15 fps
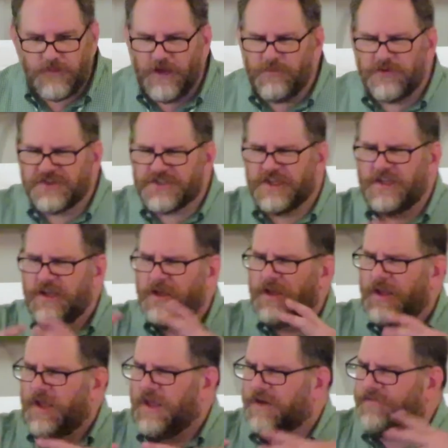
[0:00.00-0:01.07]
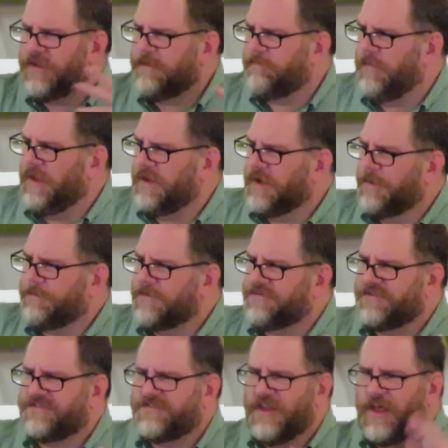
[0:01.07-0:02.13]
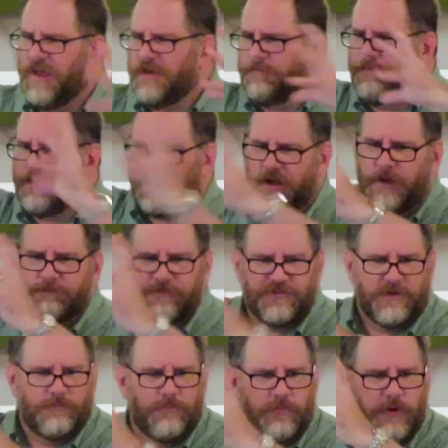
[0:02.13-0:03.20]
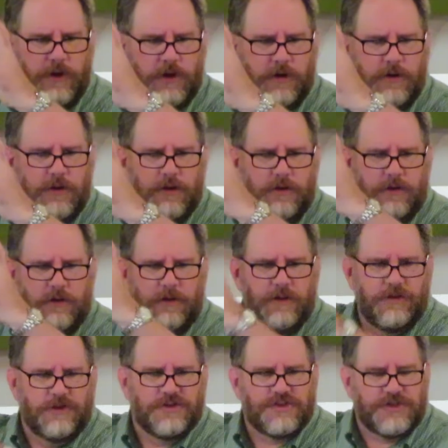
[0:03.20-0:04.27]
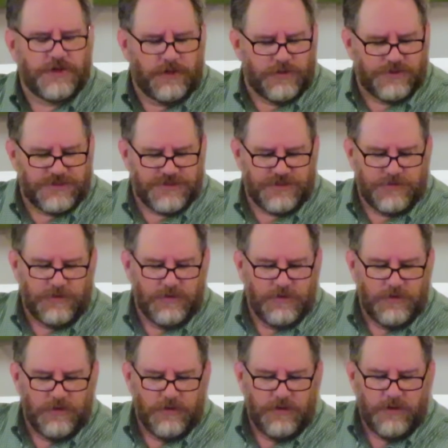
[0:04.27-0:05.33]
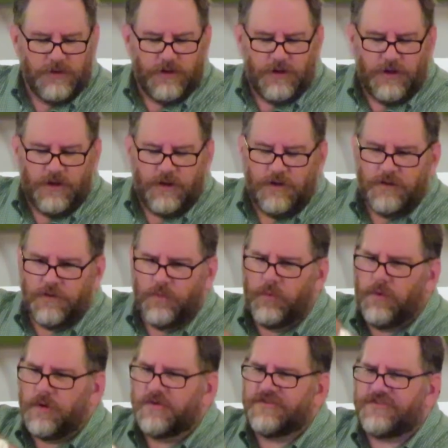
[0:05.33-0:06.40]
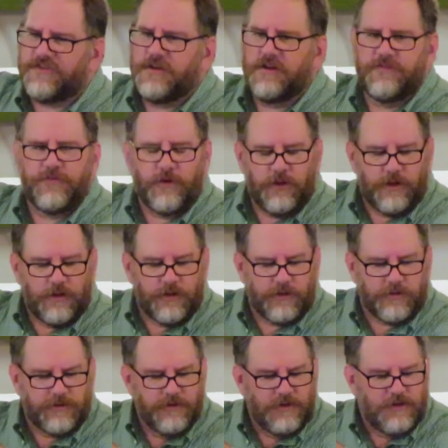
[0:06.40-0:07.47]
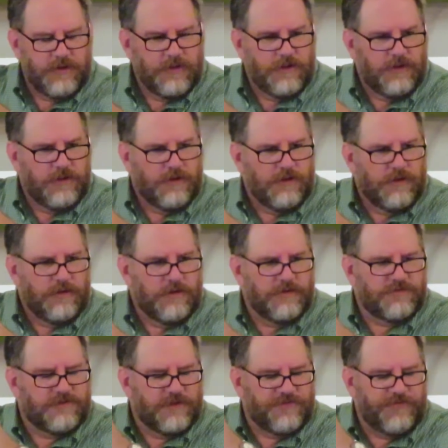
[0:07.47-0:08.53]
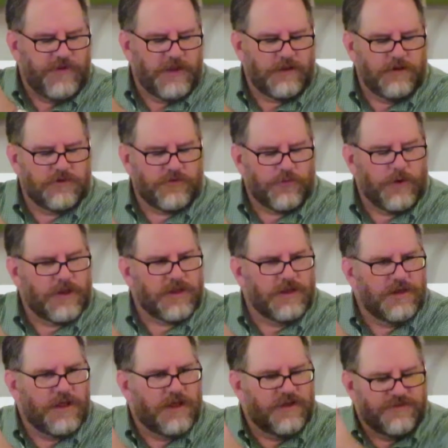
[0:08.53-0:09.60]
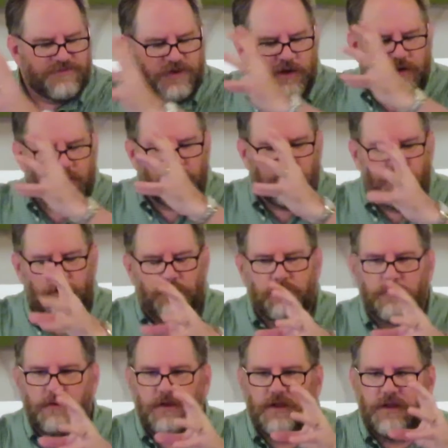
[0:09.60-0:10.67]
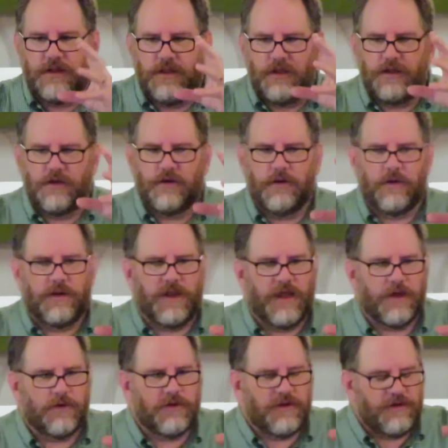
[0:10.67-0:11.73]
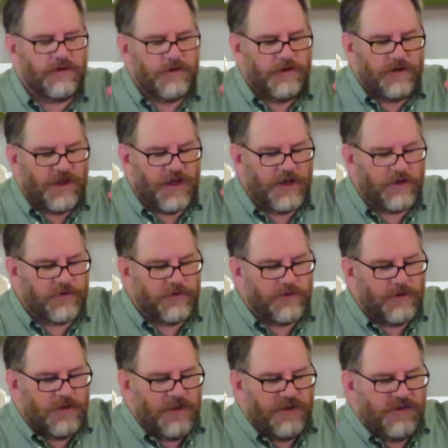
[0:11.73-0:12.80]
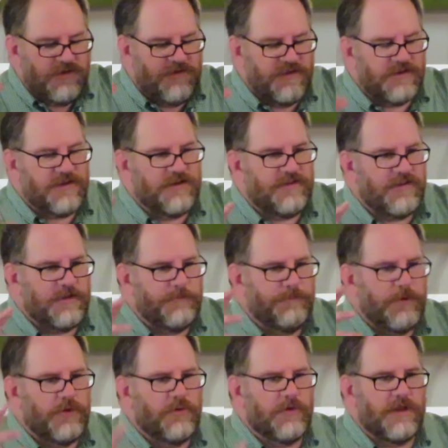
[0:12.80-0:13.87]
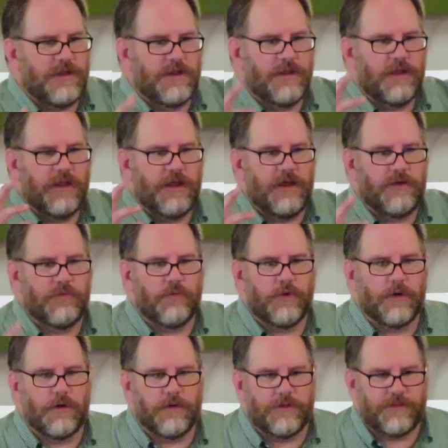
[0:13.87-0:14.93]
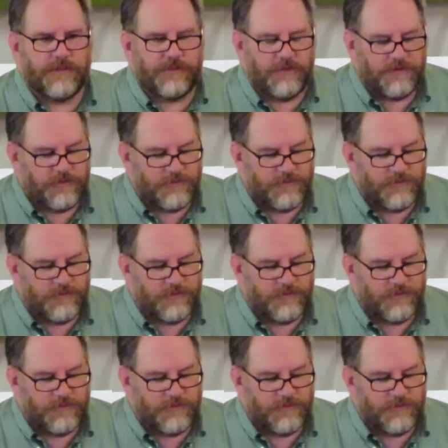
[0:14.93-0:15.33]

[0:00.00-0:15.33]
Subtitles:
I wish I should have that made up as a sign put up somewhere in the church. The worst sin of all is the failure to recognize our own inner and outer dignity, beauty, and worth.